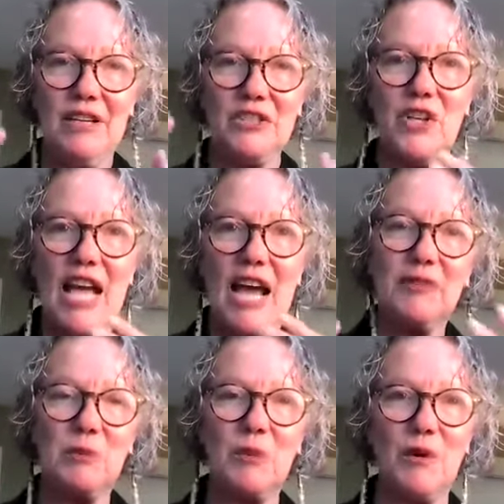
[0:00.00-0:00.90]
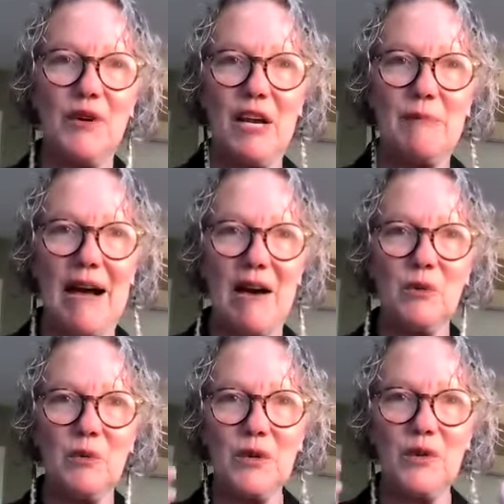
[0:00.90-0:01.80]
should have to worry
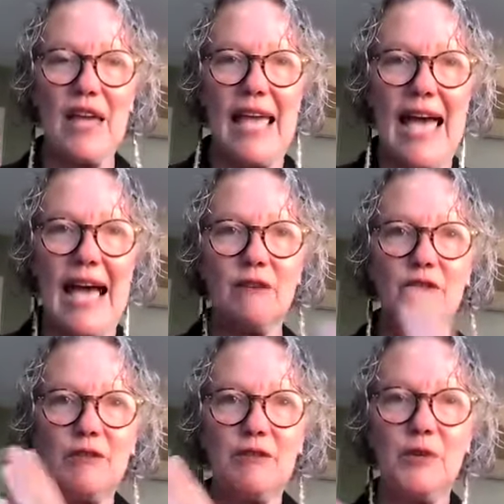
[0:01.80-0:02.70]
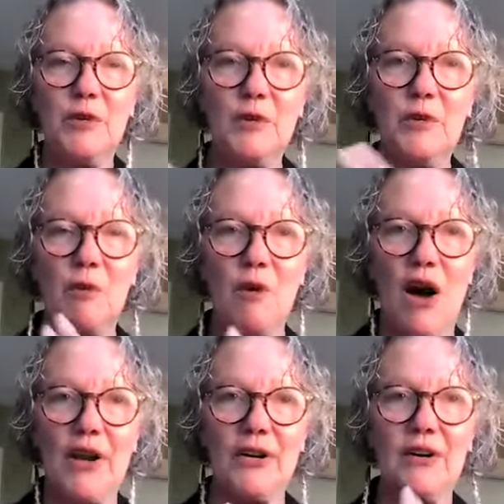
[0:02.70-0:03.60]
about will they have food,
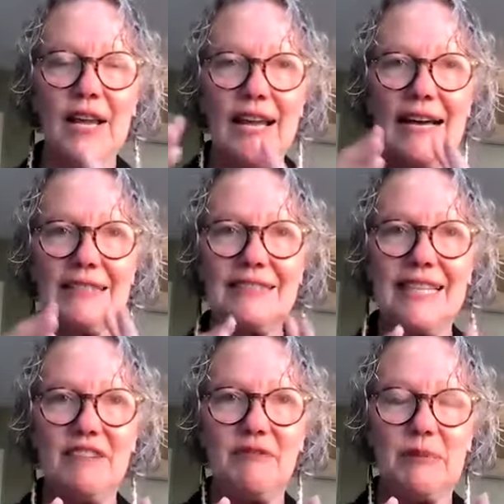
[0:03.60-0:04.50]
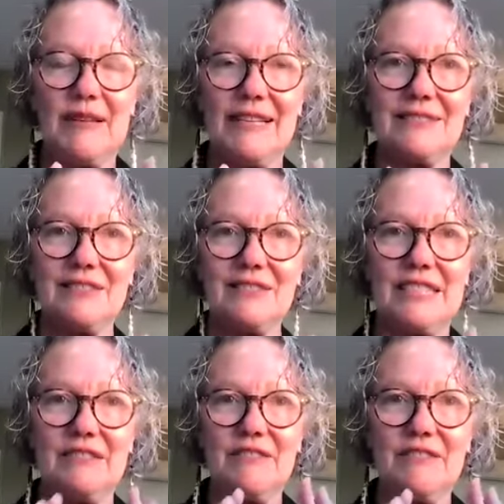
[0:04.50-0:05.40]
water, a safe place to
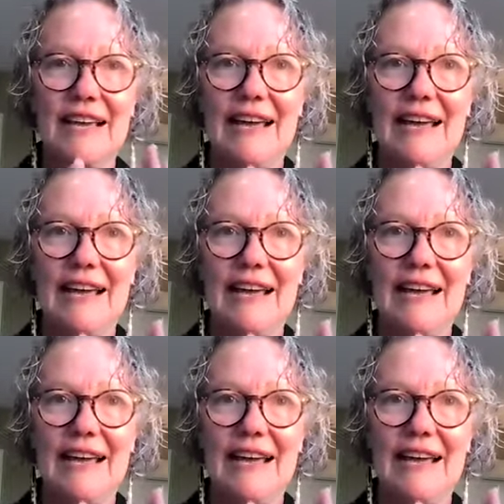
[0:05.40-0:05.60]
live,